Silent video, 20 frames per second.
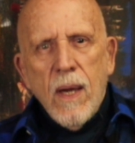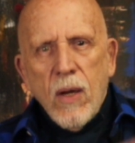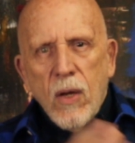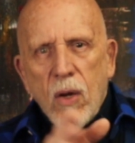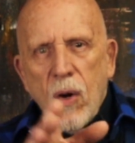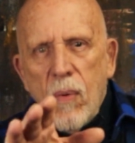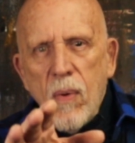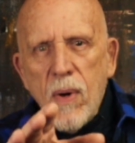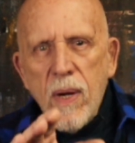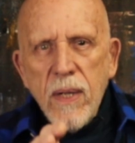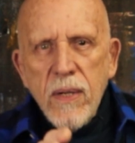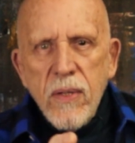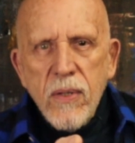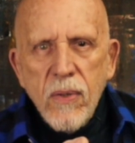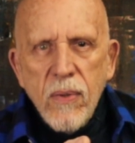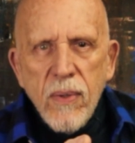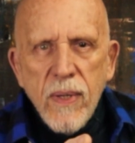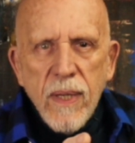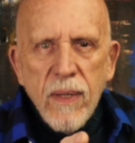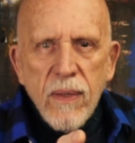Go on
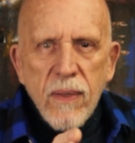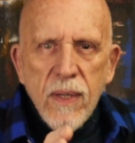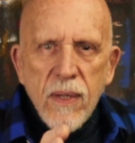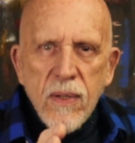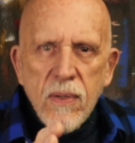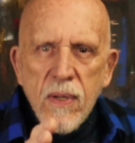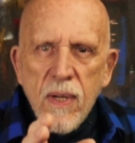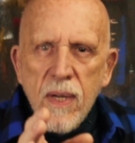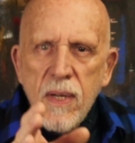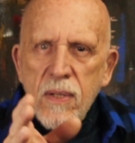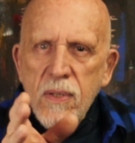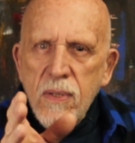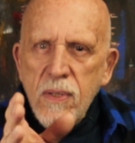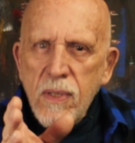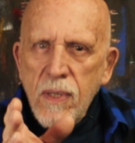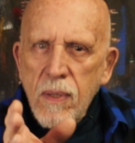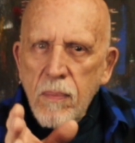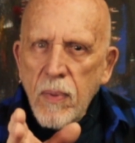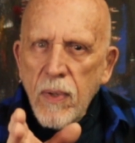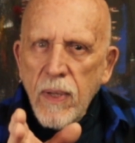doing this
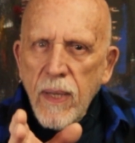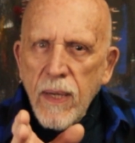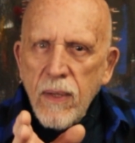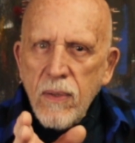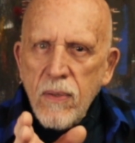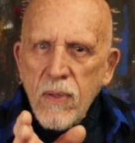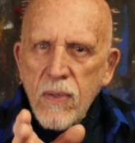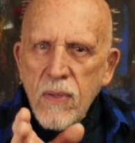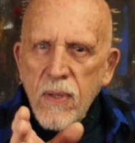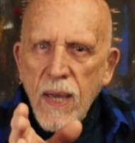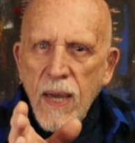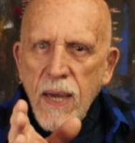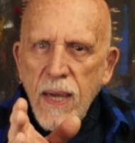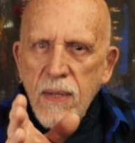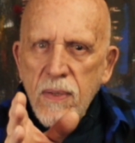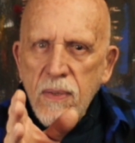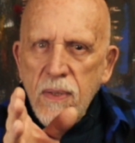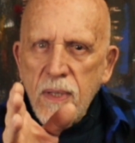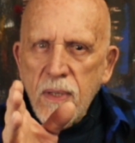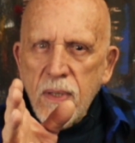simple
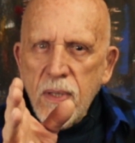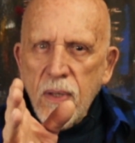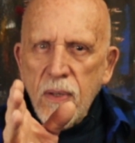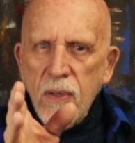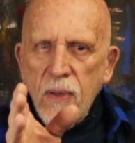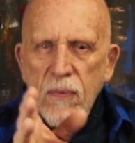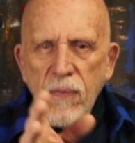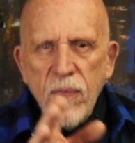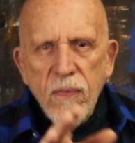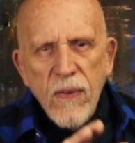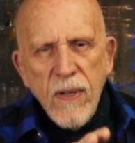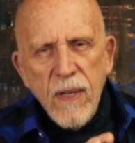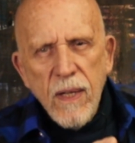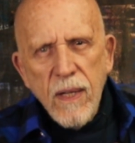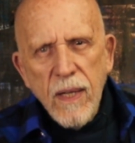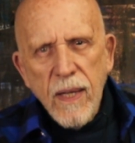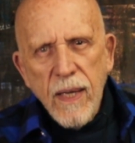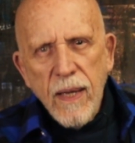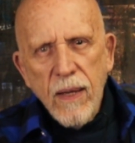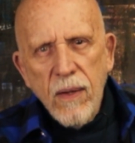exercise until the
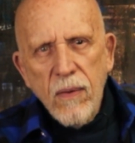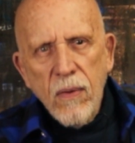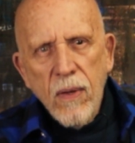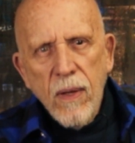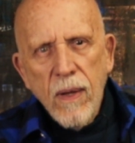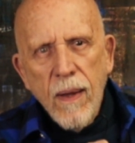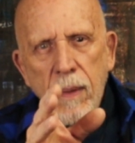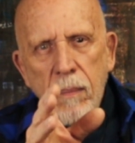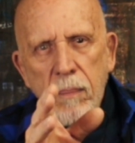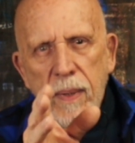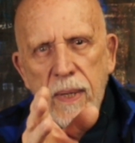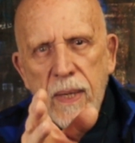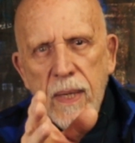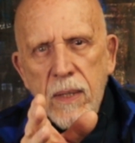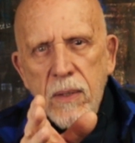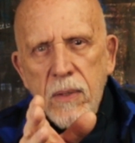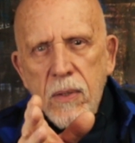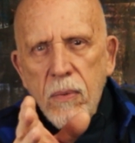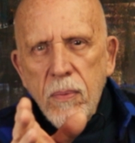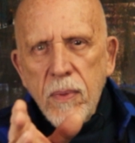feelings
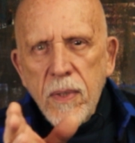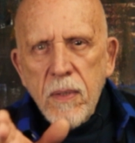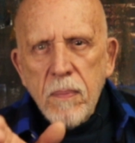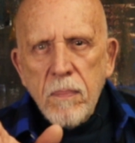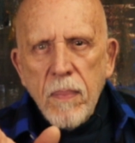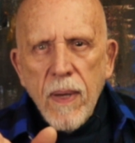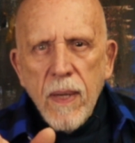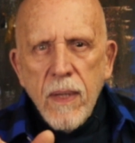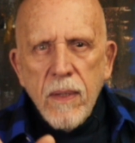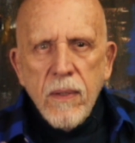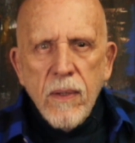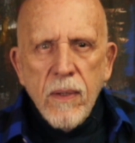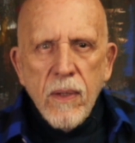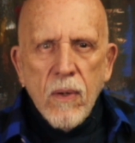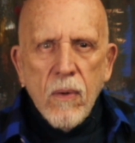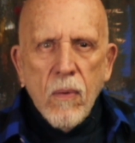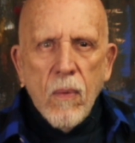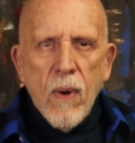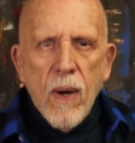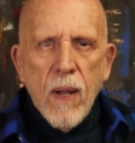begin to respond to the
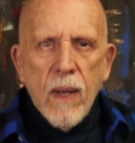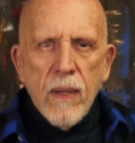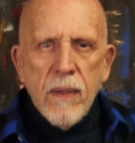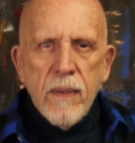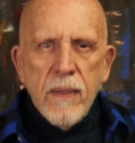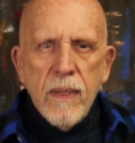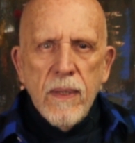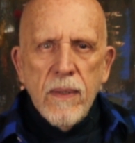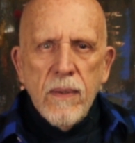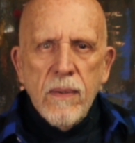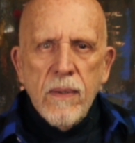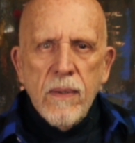qualities.